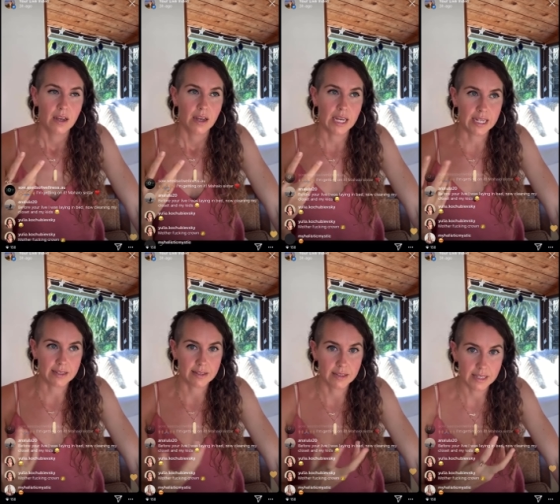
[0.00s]
it is
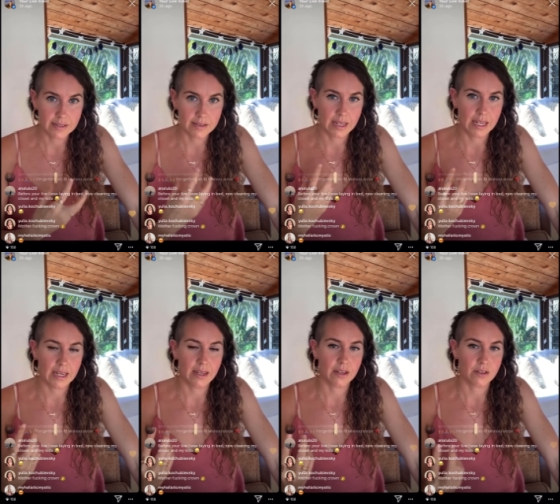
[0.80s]

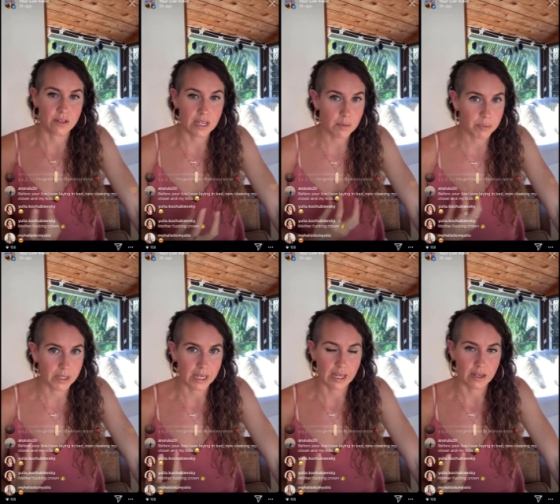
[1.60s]
listening
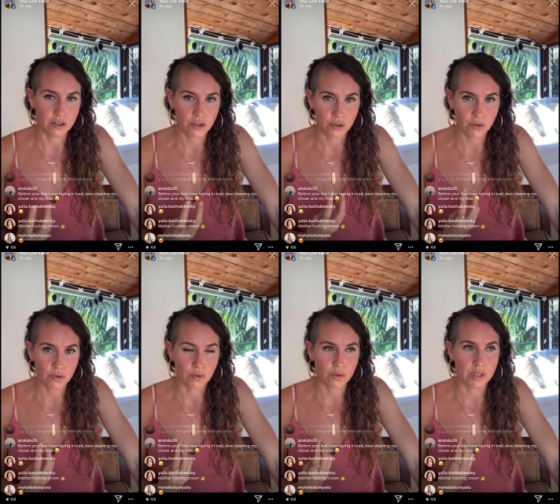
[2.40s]
deeply
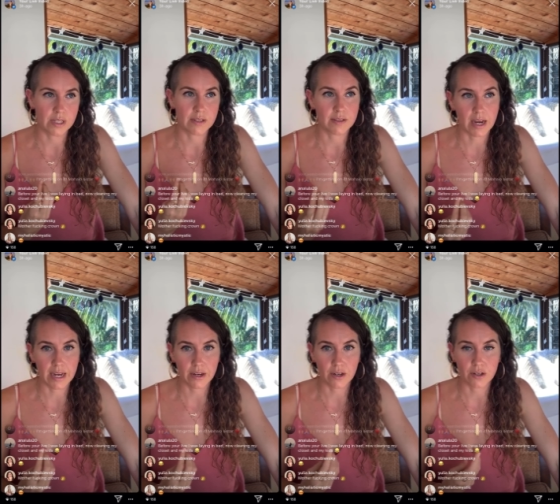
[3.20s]
to the
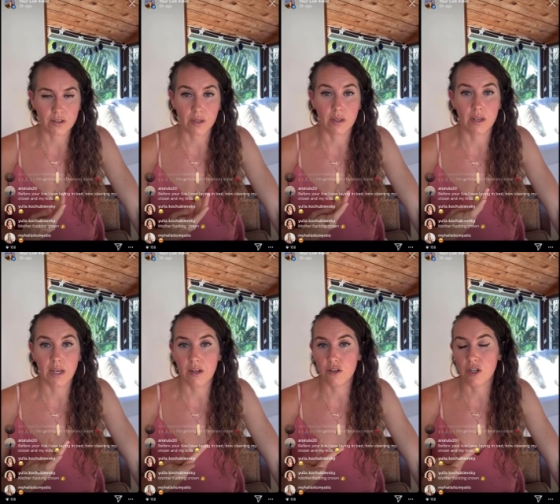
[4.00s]
desires and the
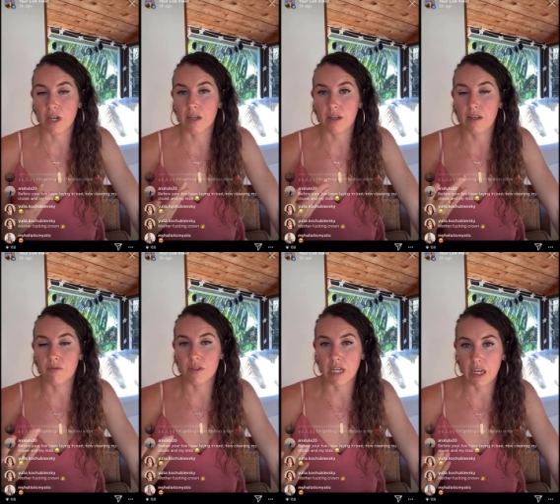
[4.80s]
energetic
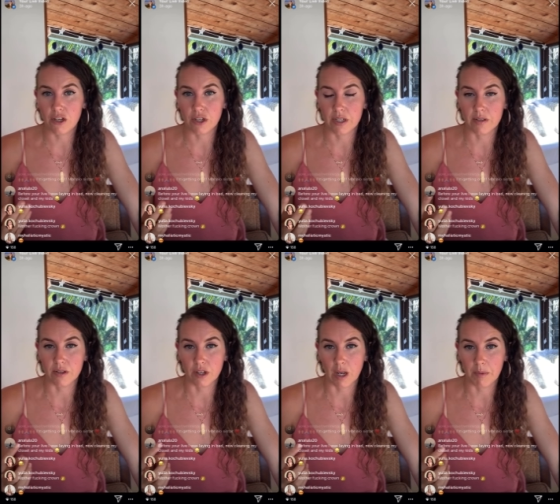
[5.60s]
invitations that are
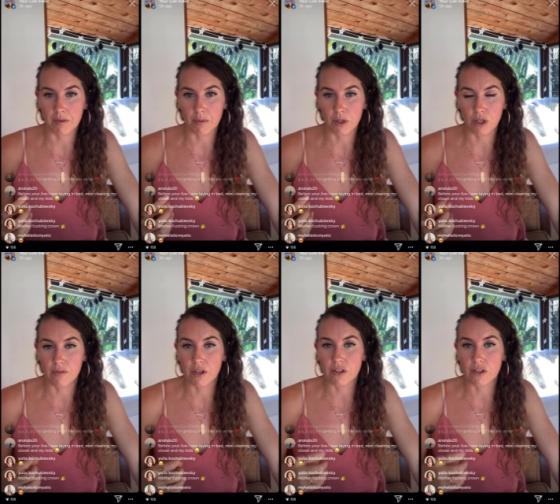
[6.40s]
coming from the universe.